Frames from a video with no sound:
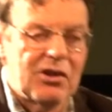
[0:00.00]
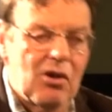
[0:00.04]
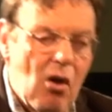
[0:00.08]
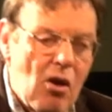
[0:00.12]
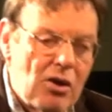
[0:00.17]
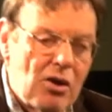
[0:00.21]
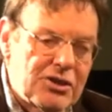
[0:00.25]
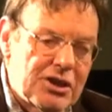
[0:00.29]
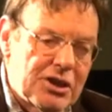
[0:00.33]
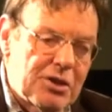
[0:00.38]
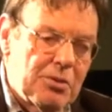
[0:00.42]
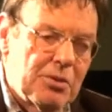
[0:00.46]
a
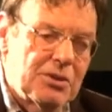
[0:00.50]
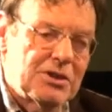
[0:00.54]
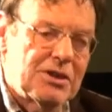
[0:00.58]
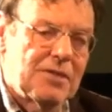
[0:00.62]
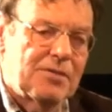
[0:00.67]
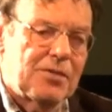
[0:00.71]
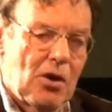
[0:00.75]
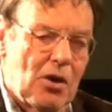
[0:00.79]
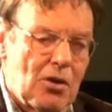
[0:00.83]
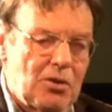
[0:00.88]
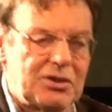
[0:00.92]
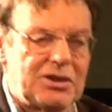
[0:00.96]
consequence
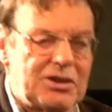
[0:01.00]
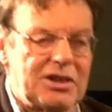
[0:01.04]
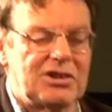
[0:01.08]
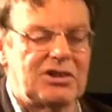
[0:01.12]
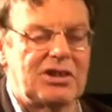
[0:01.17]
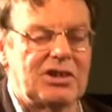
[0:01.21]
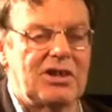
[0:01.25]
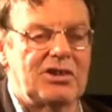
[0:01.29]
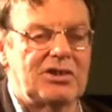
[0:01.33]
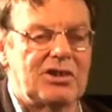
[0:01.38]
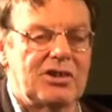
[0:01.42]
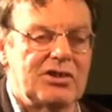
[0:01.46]
of those
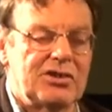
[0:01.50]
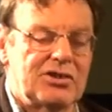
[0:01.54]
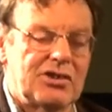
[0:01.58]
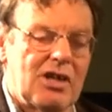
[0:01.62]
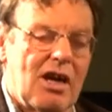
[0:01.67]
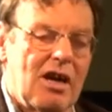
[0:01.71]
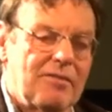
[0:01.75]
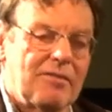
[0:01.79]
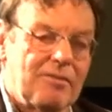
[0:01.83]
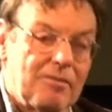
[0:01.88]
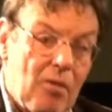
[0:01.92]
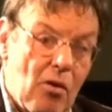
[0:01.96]
decisions,
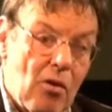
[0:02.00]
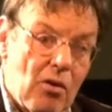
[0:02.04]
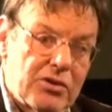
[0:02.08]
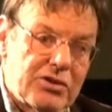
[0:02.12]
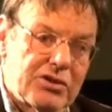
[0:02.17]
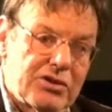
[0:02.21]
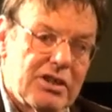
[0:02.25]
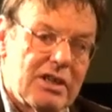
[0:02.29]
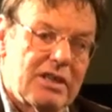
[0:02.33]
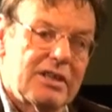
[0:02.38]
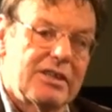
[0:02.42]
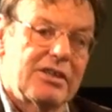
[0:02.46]

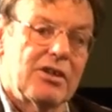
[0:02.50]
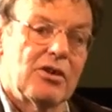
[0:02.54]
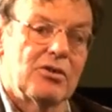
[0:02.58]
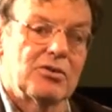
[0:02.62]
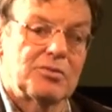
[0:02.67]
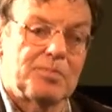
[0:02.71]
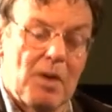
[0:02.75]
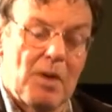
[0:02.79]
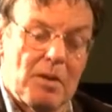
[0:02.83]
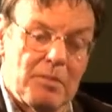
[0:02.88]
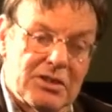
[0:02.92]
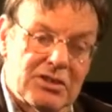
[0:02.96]
unfortunately,
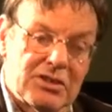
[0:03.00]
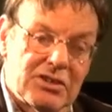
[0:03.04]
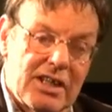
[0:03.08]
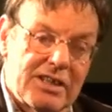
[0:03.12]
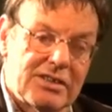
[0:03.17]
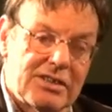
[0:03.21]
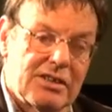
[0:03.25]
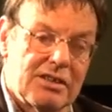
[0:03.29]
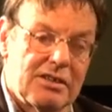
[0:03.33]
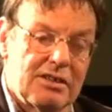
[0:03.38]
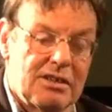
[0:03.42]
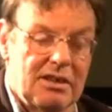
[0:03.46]
those public
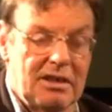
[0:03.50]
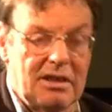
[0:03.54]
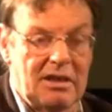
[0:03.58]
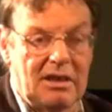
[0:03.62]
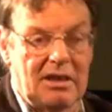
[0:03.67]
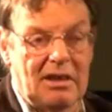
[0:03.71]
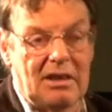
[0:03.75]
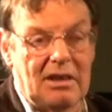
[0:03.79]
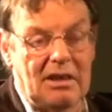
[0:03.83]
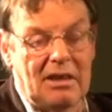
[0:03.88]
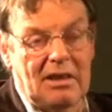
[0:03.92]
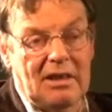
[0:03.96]
sector
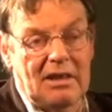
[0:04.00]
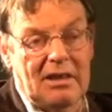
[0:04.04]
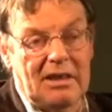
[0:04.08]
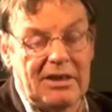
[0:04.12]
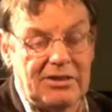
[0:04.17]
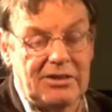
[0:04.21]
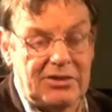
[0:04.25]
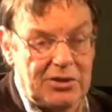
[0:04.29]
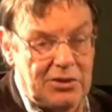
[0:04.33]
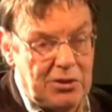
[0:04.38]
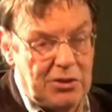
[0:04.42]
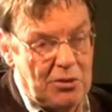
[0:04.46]

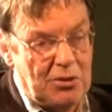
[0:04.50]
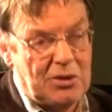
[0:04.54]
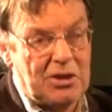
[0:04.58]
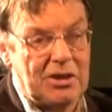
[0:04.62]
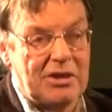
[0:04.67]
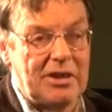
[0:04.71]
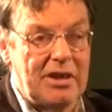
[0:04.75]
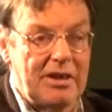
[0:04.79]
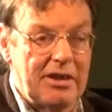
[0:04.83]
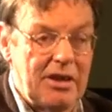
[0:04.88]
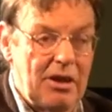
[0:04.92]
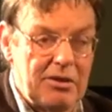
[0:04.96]

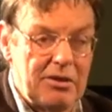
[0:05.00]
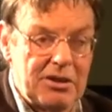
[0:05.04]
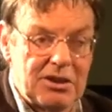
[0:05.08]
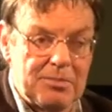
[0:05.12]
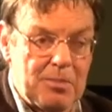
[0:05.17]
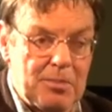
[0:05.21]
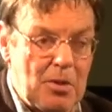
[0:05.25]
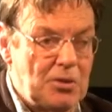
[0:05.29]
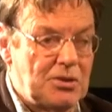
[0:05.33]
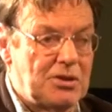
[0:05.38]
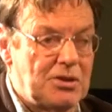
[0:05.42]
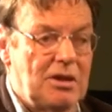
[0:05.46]
institutions are now
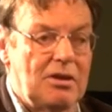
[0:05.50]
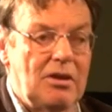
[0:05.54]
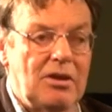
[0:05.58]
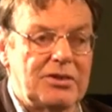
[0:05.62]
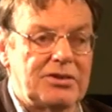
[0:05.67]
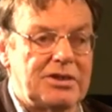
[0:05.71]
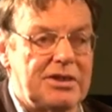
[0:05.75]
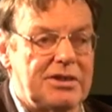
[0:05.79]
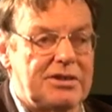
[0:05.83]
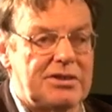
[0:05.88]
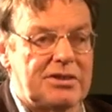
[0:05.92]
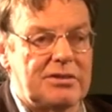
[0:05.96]
exposed to
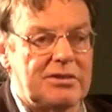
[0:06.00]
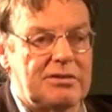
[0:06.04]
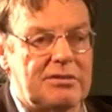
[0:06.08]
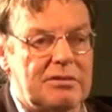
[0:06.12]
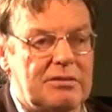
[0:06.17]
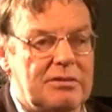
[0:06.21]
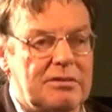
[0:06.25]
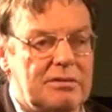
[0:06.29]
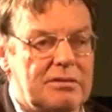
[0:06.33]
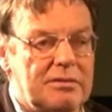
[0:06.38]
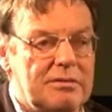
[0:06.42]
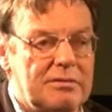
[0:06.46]
losses.
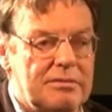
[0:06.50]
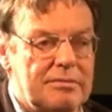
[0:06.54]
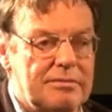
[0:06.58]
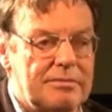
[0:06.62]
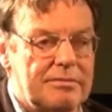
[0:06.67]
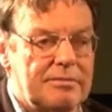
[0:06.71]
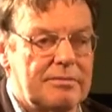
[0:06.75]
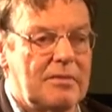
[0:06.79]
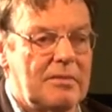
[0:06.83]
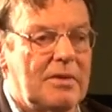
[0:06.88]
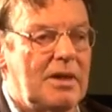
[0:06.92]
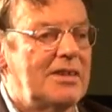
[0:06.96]

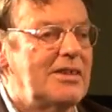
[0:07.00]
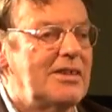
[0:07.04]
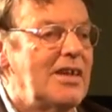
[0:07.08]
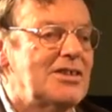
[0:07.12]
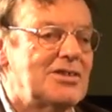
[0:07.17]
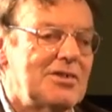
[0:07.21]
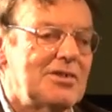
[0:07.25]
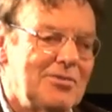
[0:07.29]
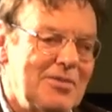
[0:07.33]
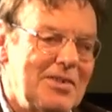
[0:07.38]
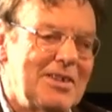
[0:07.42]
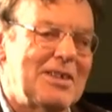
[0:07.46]
It
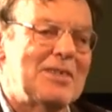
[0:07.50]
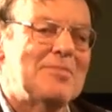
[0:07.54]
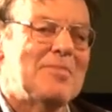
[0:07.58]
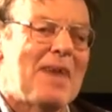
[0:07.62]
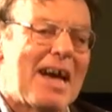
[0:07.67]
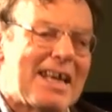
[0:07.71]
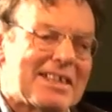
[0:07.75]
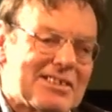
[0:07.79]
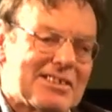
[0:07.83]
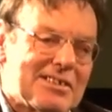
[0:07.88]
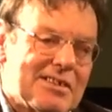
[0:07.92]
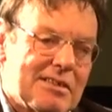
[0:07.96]
doesn't really
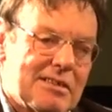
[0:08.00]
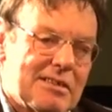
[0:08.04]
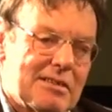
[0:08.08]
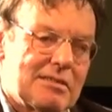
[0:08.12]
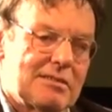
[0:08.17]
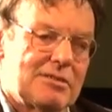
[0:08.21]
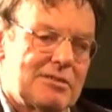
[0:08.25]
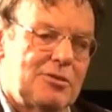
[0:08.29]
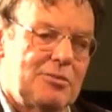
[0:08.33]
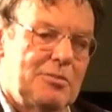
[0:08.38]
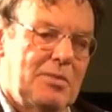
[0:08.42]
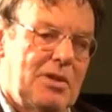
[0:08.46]
matter
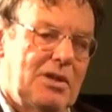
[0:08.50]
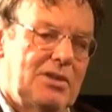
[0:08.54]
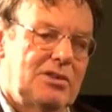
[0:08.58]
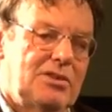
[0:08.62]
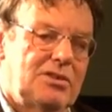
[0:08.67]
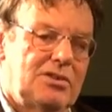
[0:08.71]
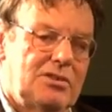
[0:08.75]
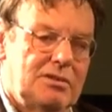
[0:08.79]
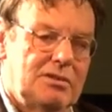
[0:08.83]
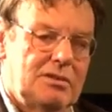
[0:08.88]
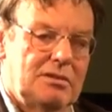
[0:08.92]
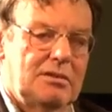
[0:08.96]
too
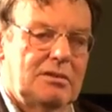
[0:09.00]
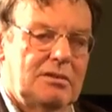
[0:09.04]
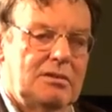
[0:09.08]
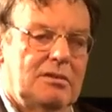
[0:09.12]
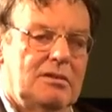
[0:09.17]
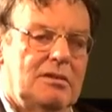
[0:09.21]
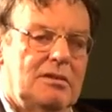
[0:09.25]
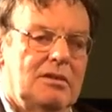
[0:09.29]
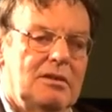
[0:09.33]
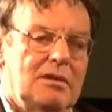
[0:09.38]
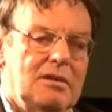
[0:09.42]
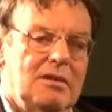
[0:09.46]
much.
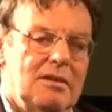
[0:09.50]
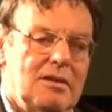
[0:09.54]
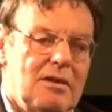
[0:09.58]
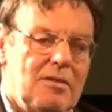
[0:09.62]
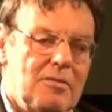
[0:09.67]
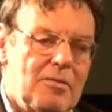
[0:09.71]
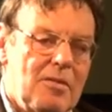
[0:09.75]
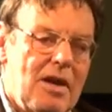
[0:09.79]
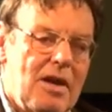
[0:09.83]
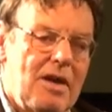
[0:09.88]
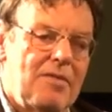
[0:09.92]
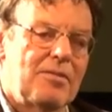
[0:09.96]

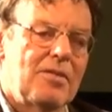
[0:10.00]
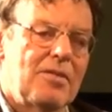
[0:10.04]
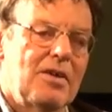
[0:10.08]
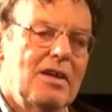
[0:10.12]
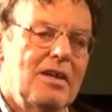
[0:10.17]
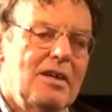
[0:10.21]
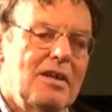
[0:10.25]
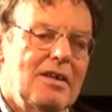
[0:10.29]
If,